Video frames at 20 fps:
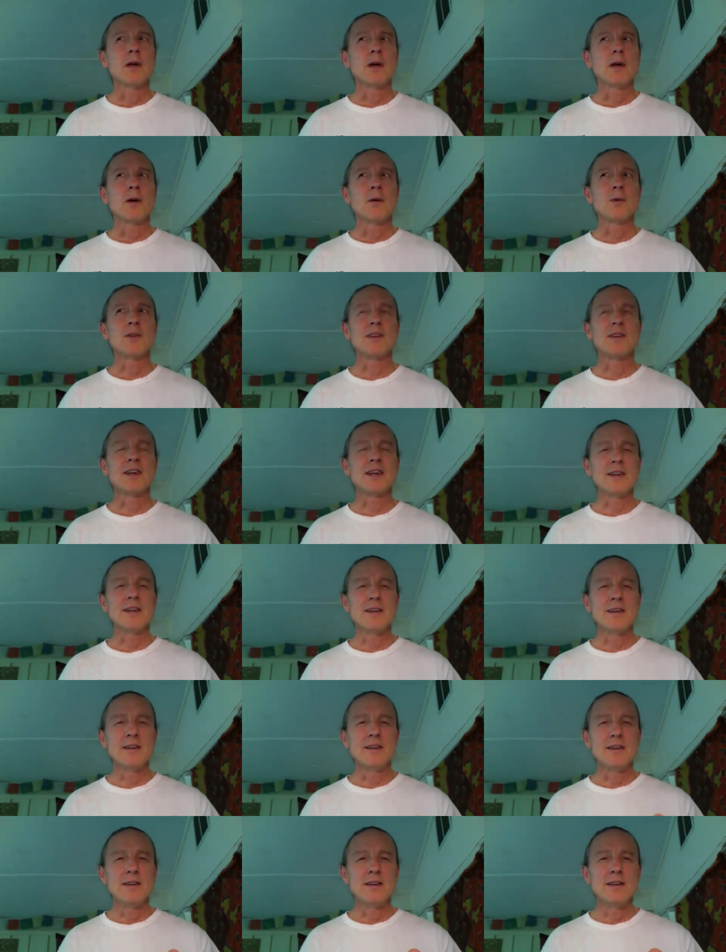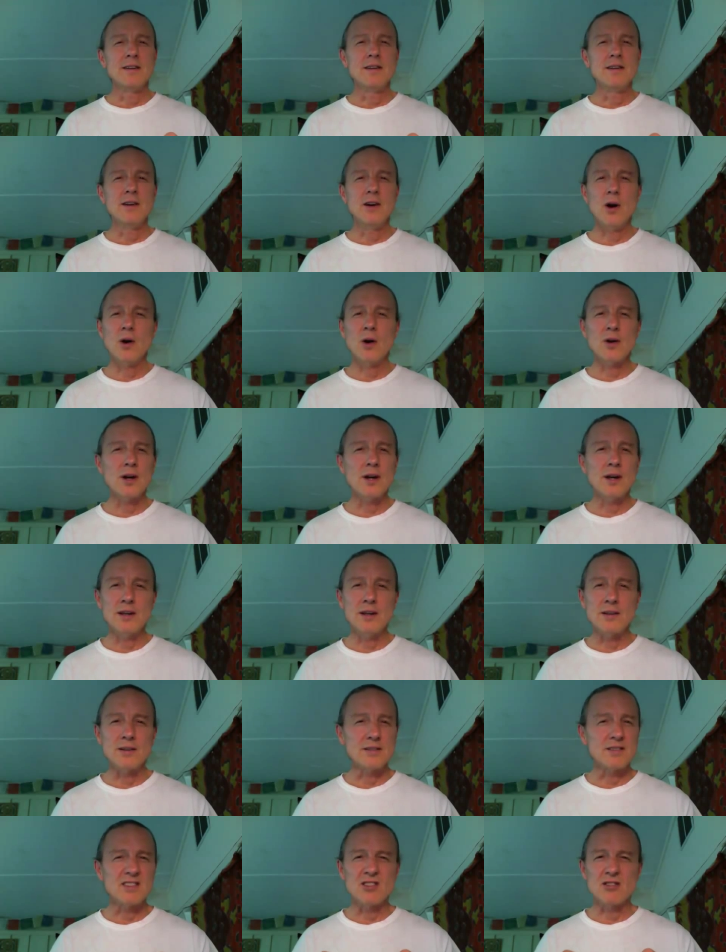was that yoga
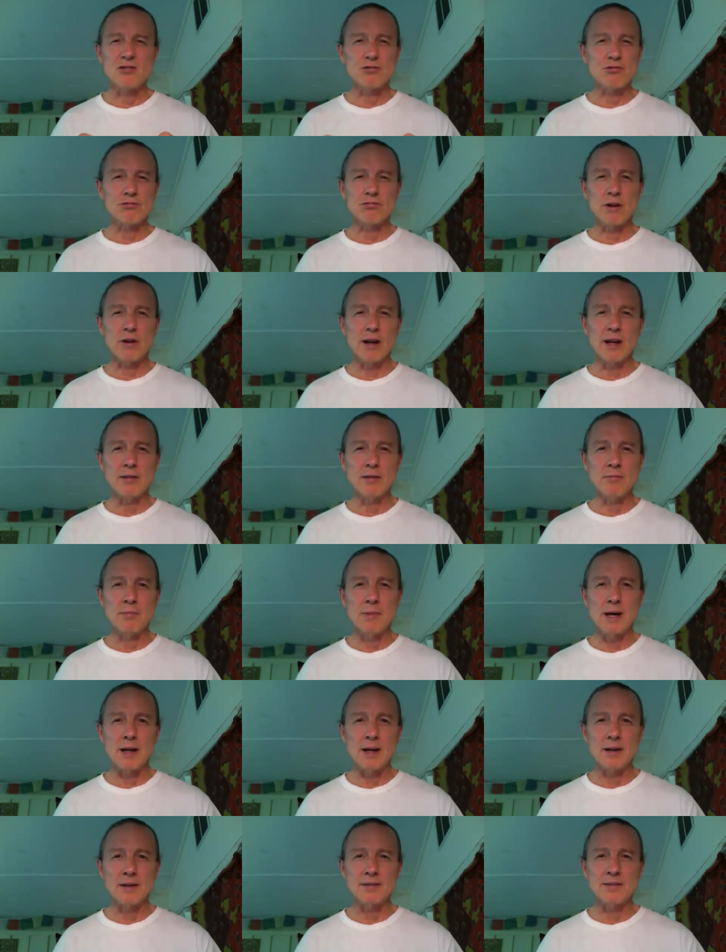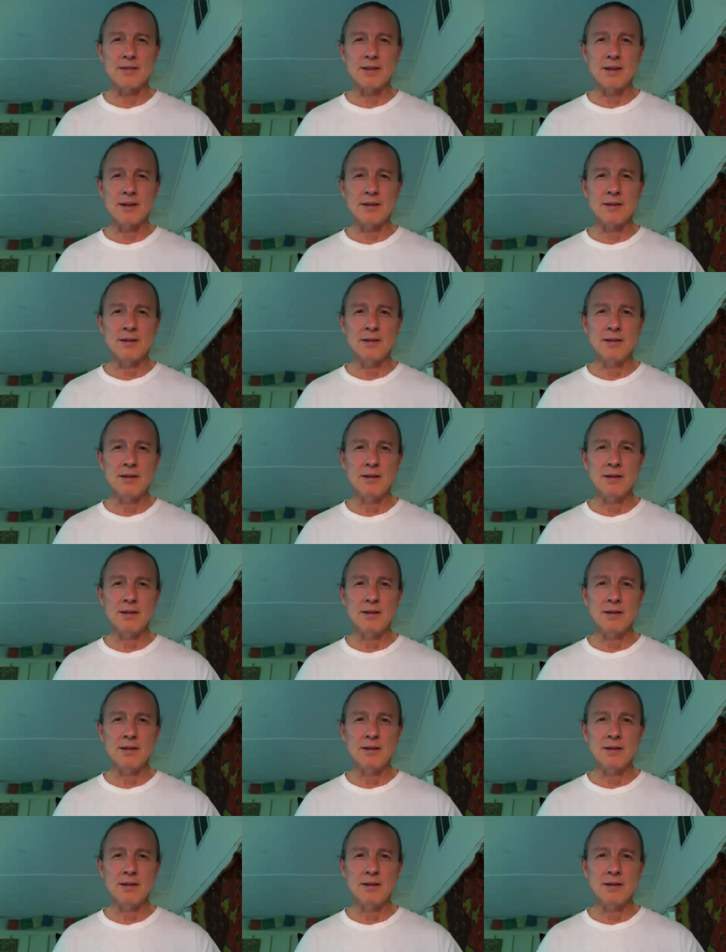is great medicine,